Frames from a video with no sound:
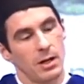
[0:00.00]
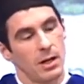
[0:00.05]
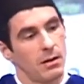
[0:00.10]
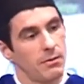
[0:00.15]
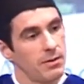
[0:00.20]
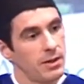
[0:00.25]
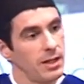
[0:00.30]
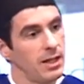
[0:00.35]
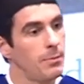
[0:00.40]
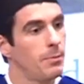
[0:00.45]

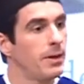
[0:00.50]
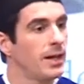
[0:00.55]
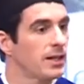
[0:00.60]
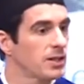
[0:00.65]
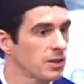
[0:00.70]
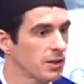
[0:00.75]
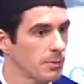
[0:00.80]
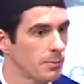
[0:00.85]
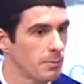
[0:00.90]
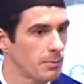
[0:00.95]
of the
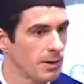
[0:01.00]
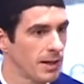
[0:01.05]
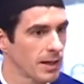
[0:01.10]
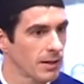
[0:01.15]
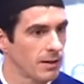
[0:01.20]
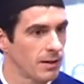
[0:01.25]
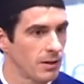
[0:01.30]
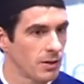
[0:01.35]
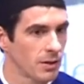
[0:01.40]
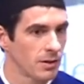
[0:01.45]
best
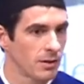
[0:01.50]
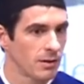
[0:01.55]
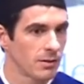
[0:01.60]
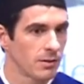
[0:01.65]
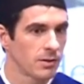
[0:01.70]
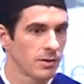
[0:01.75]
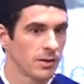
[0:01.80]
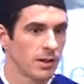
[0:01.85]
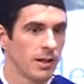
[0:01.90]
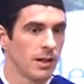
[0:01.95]

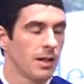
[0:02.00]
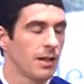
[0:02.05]
practitioners,